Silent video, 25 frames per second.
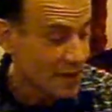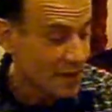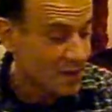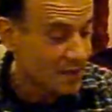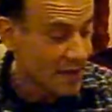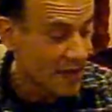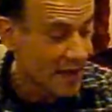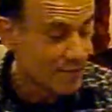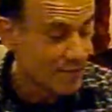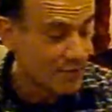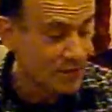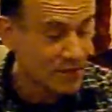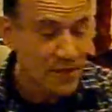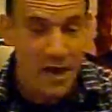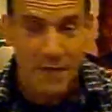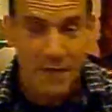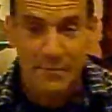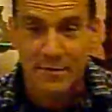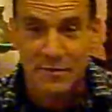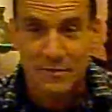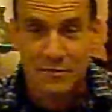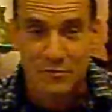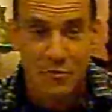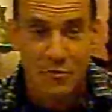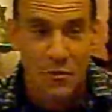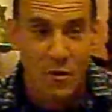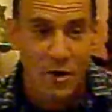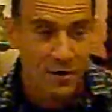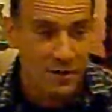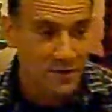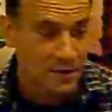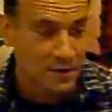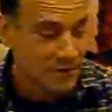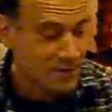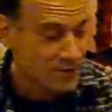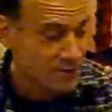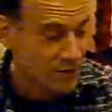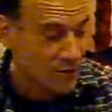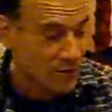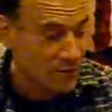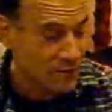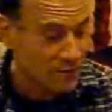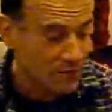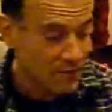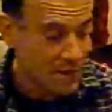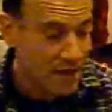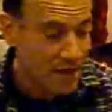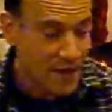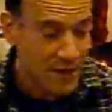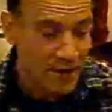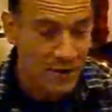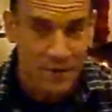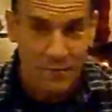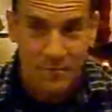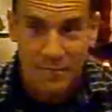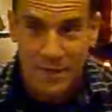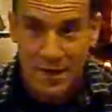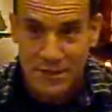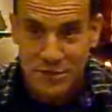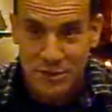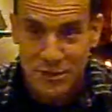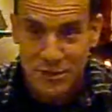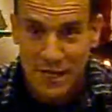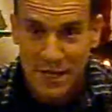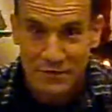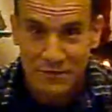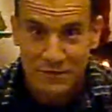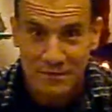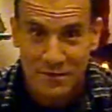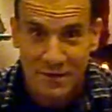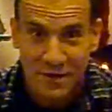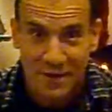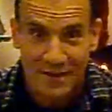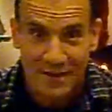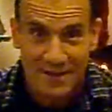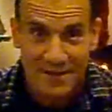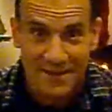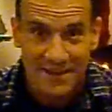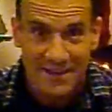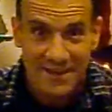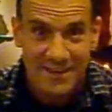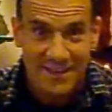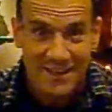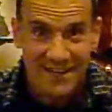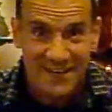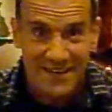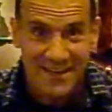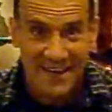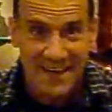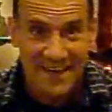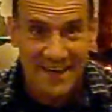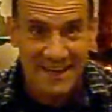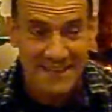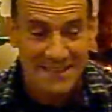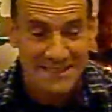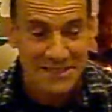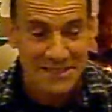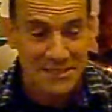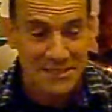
every time it swung, it turned the light on my chest on. And